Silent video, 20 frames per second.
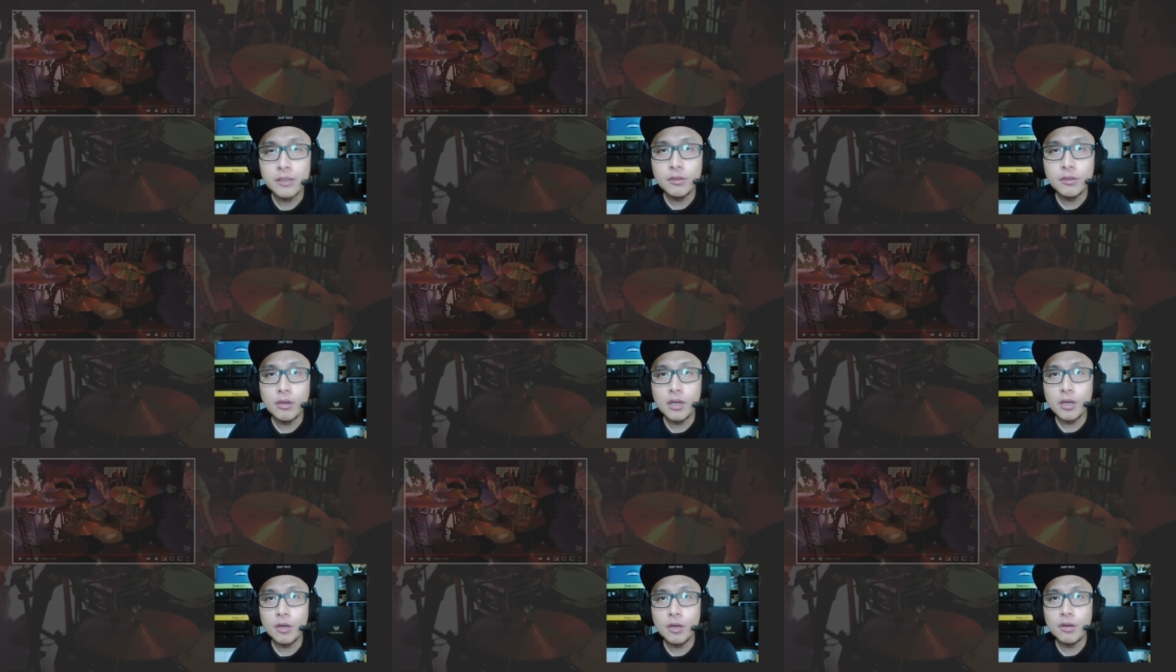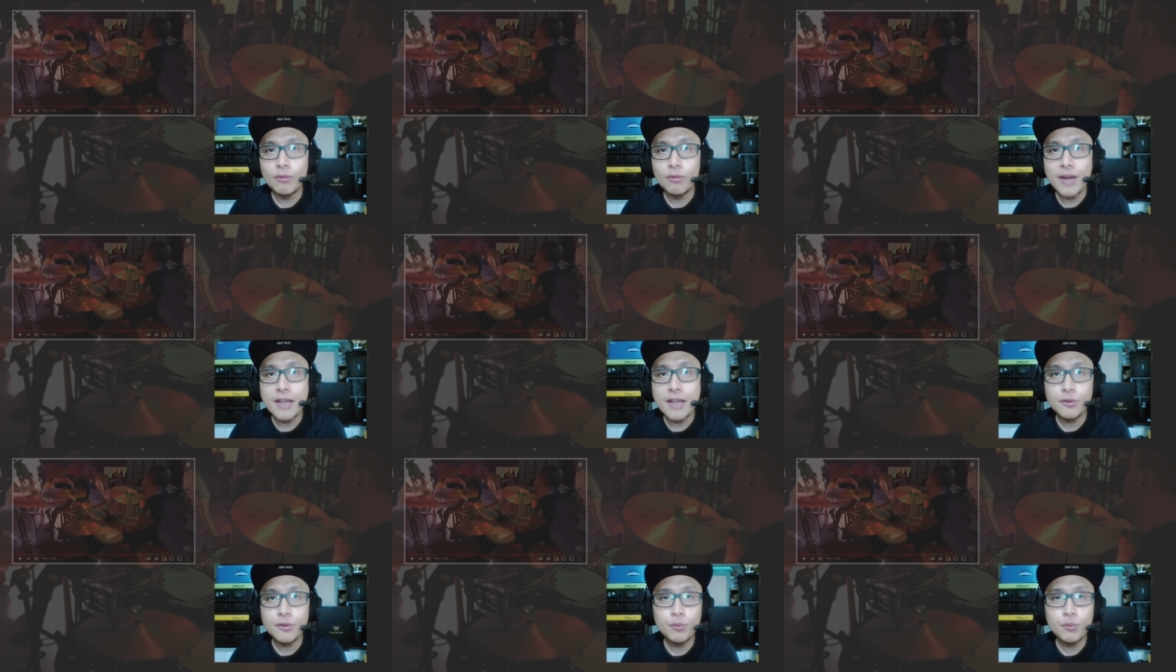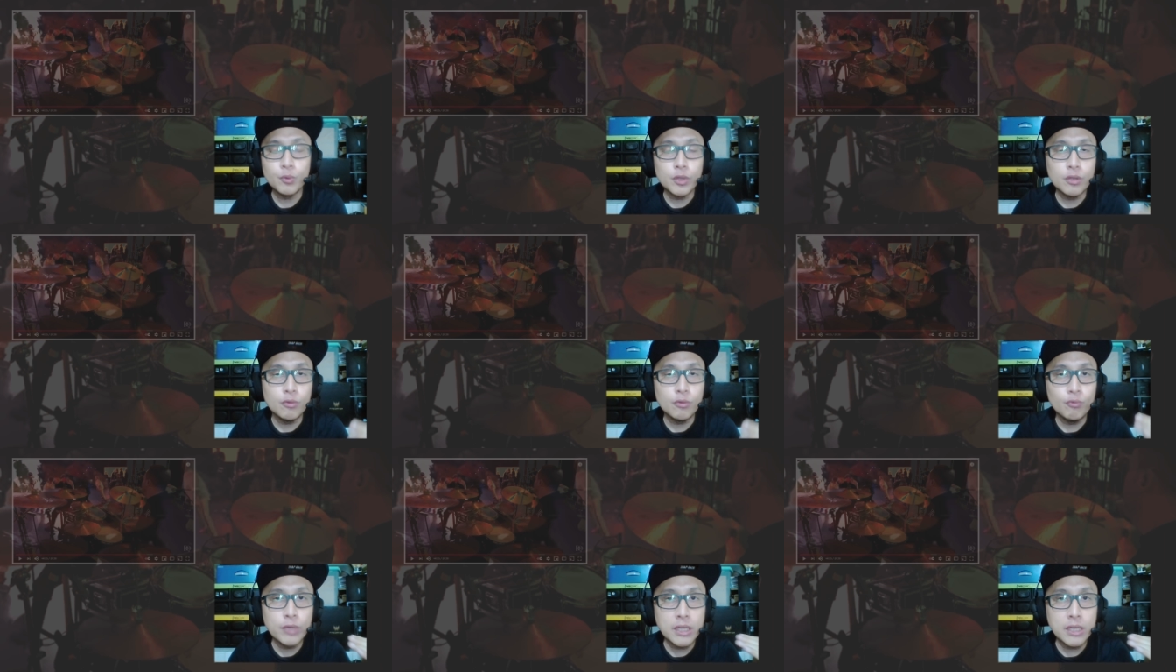uh, rather
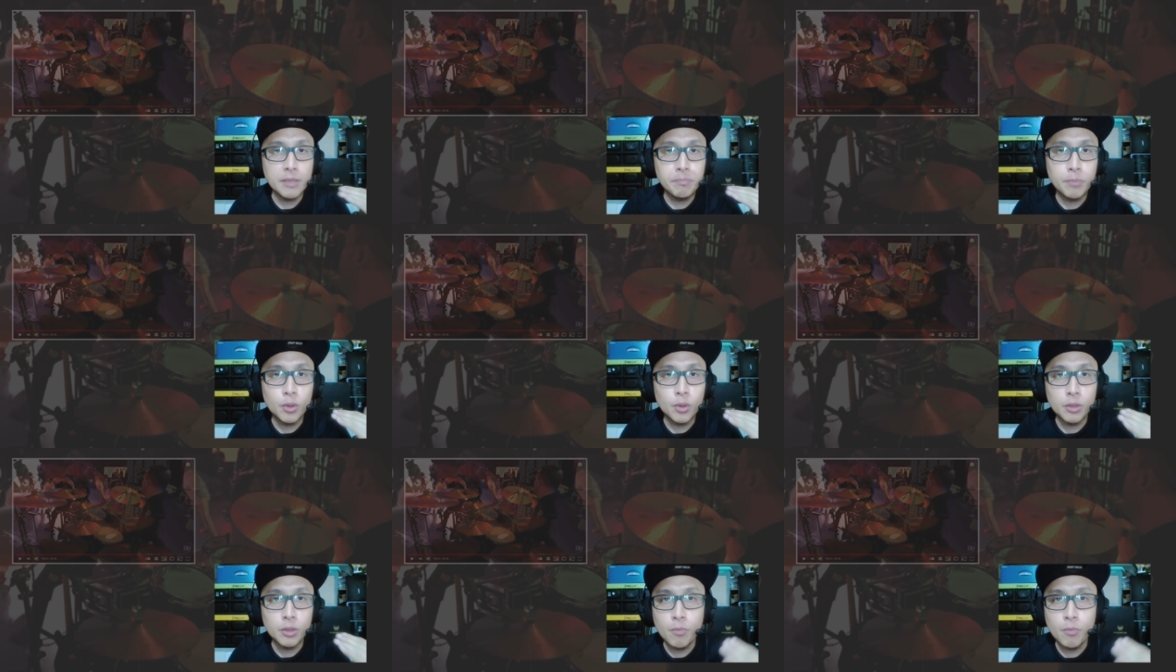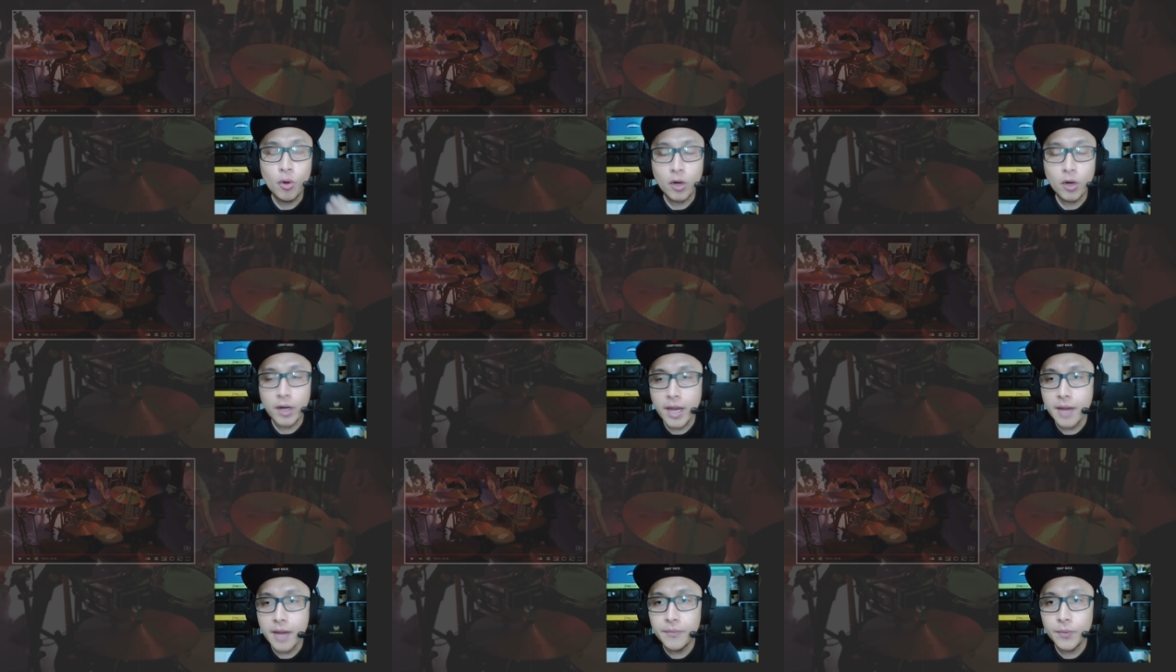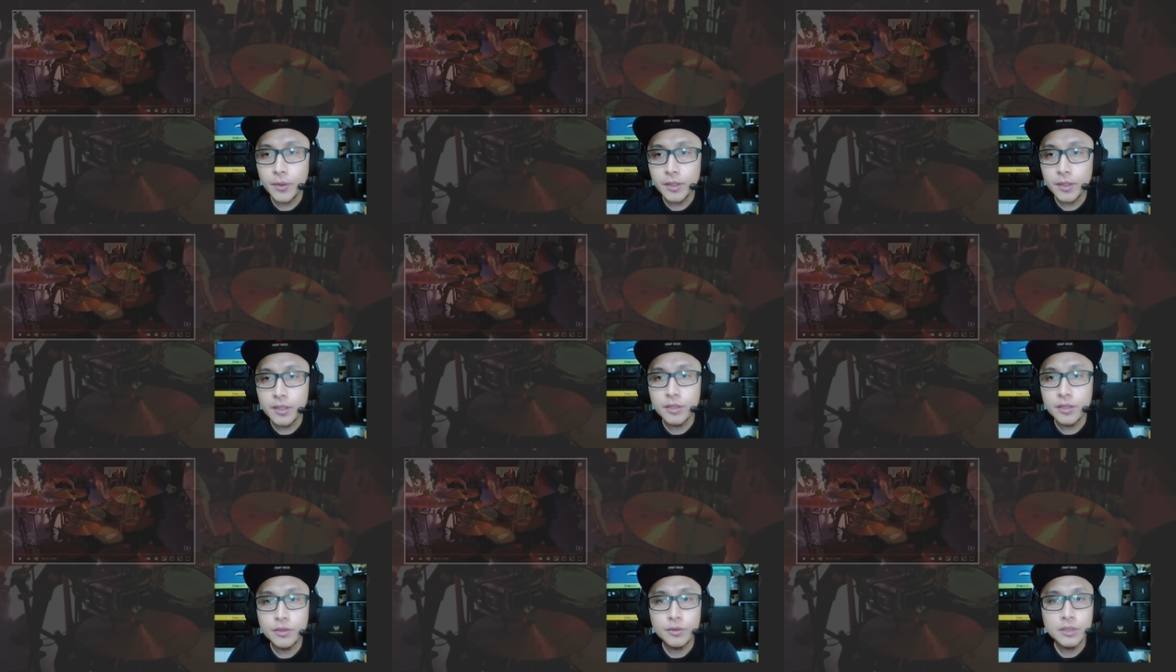would really put more effort
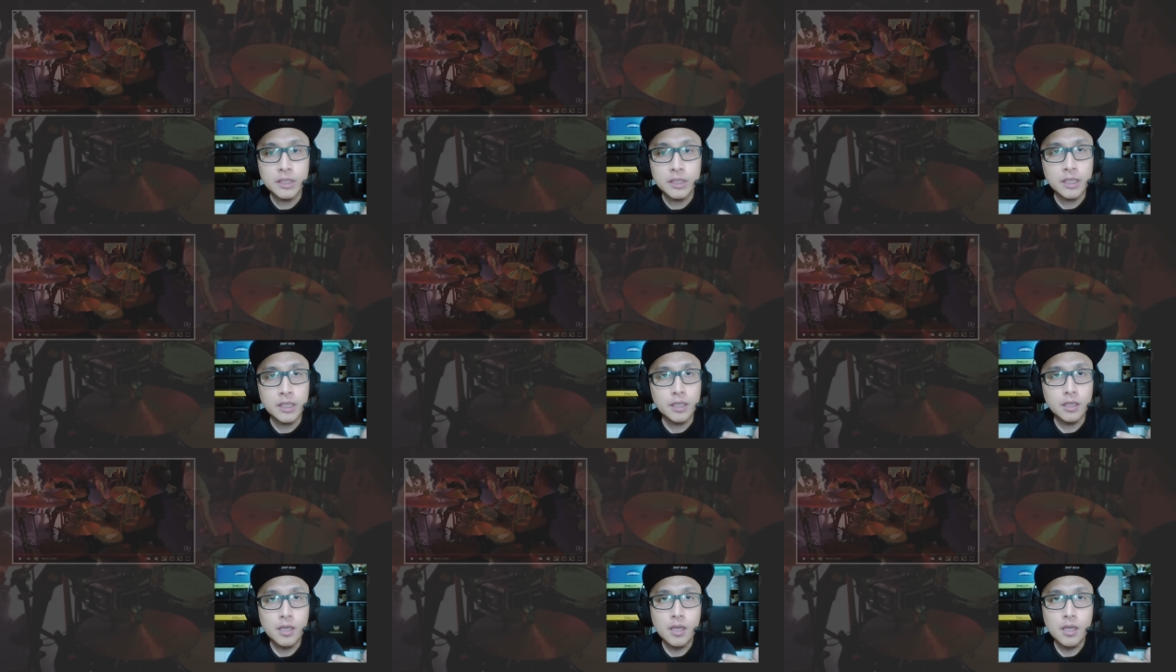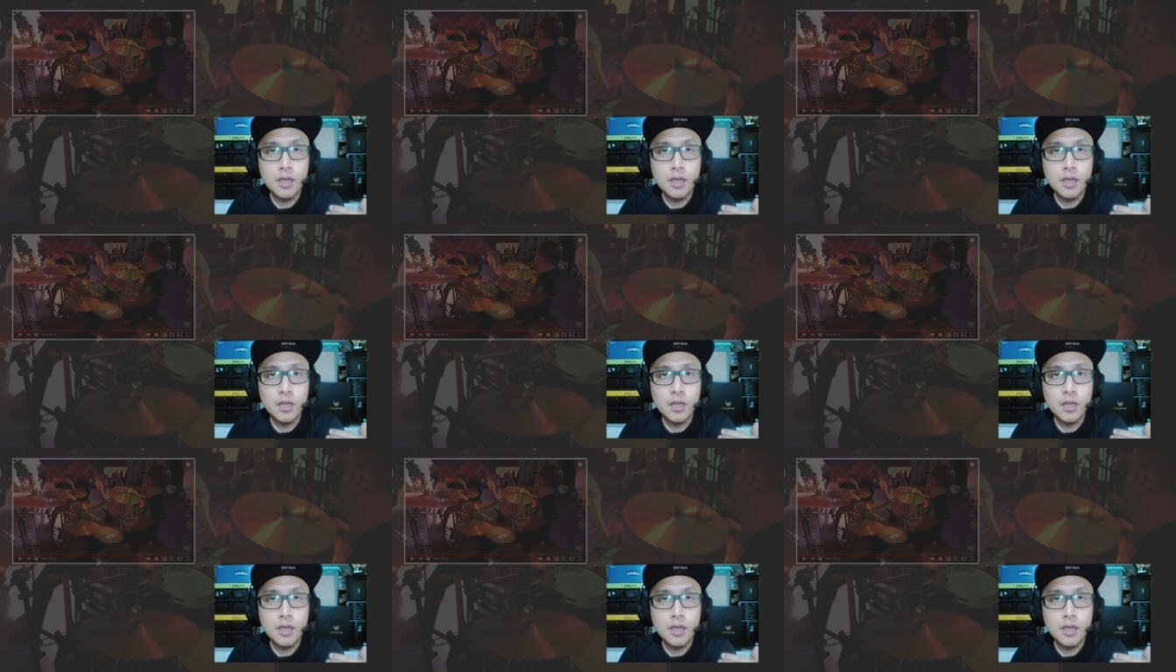into the